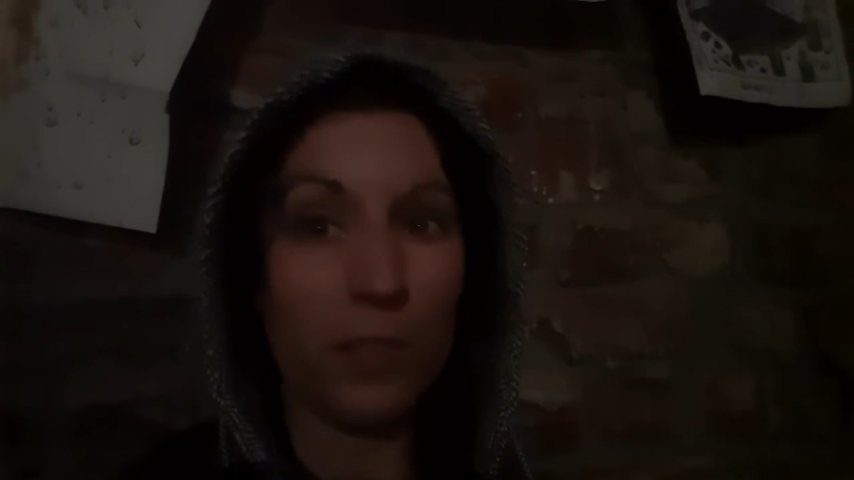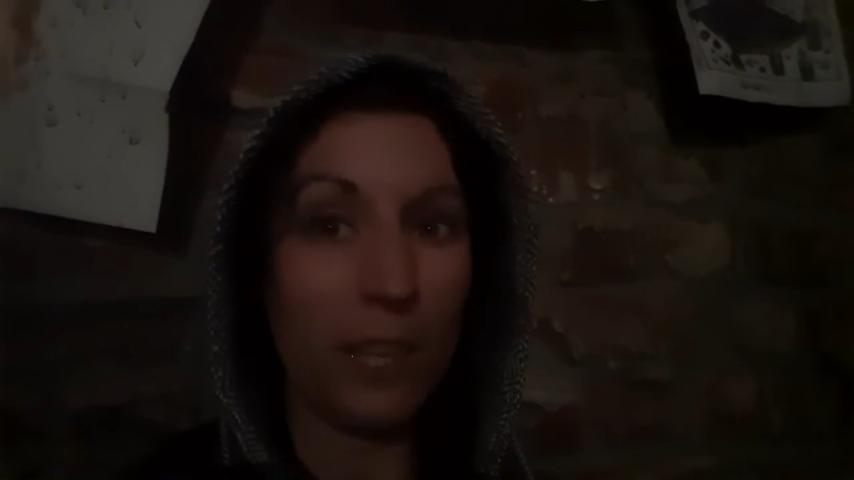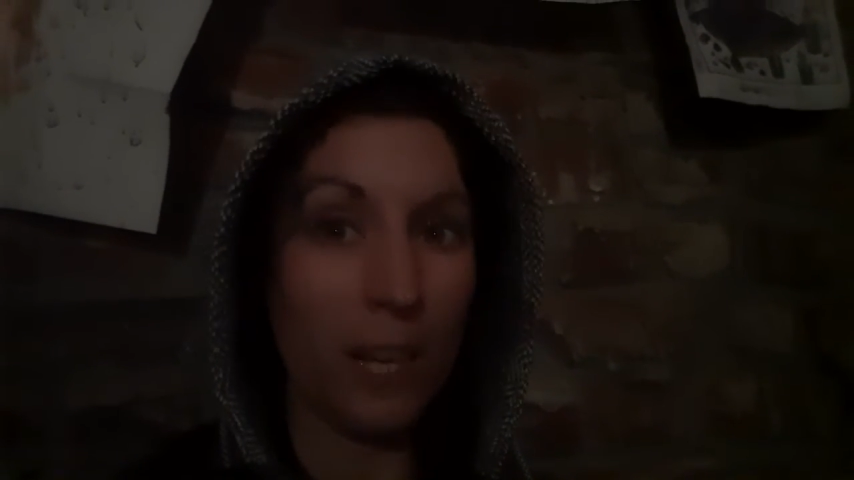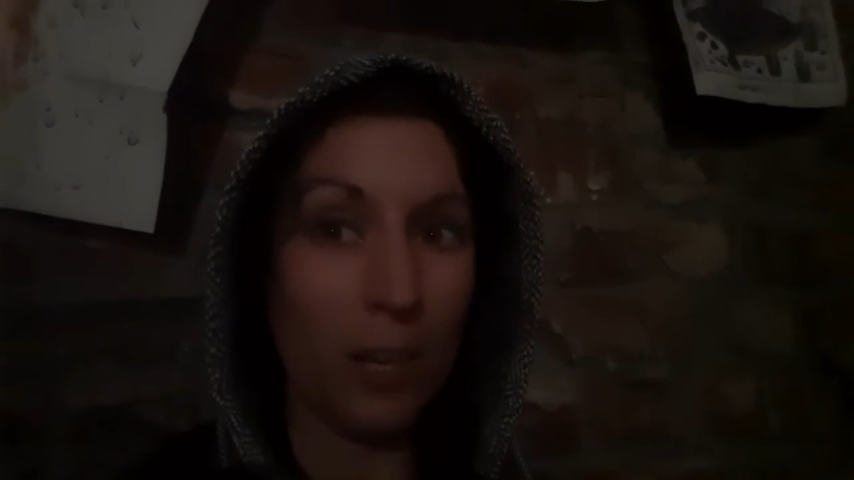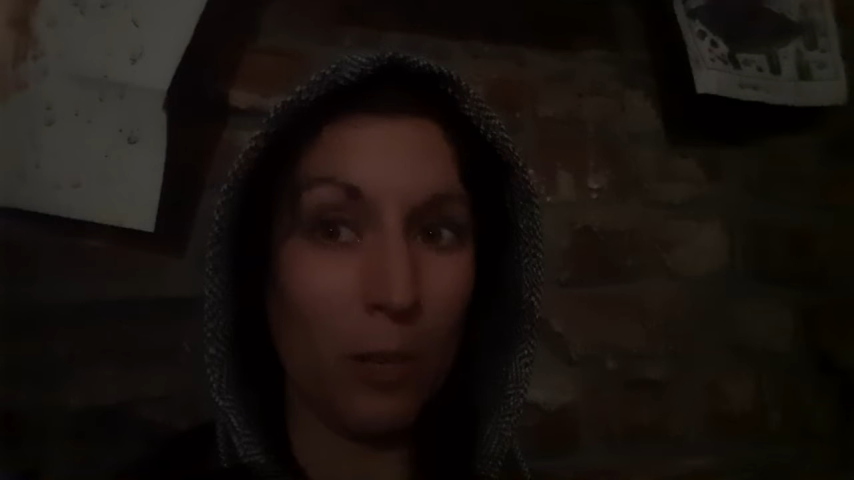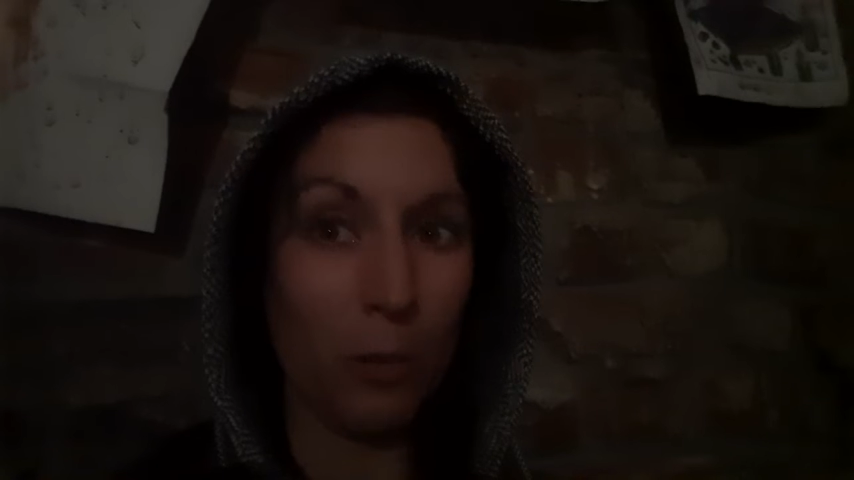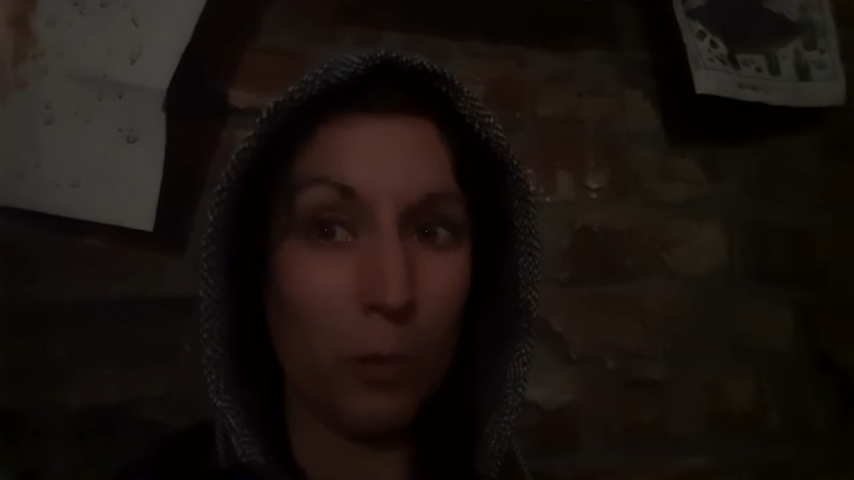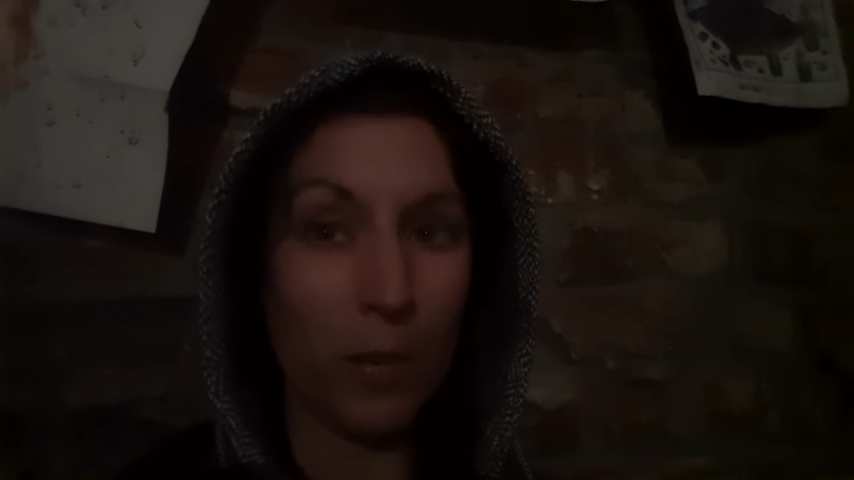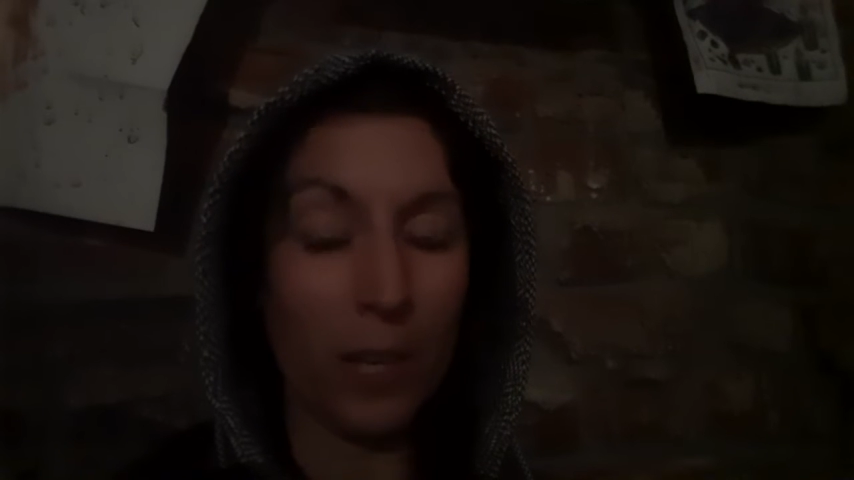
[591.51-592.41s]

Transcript: now?